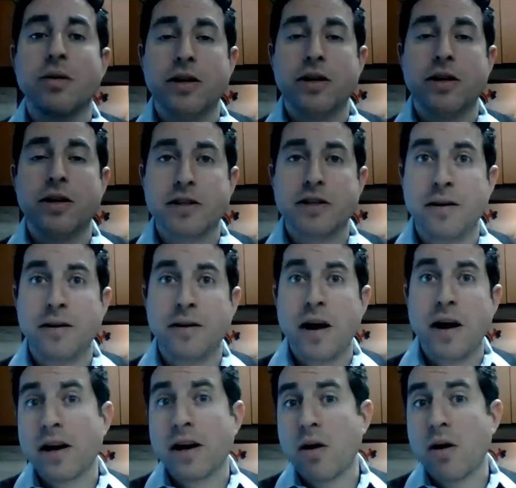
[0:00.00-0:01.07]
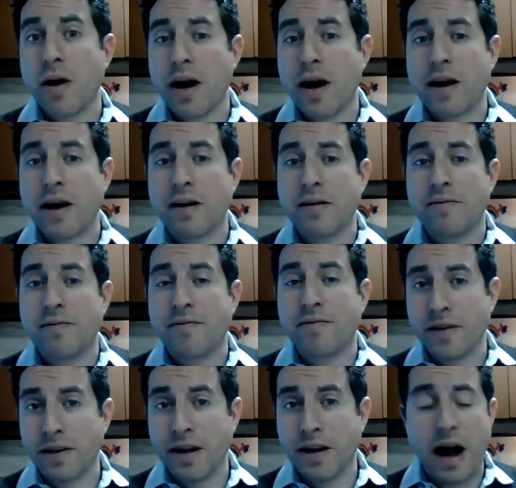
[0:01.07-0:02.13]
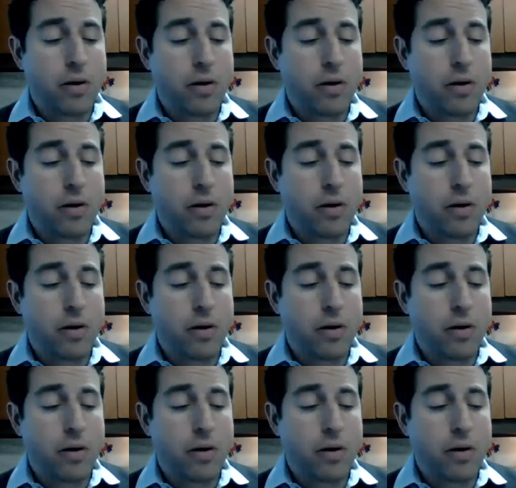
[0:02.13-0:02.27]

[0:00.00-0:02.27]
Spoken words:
sheet and go ahead and fill it out.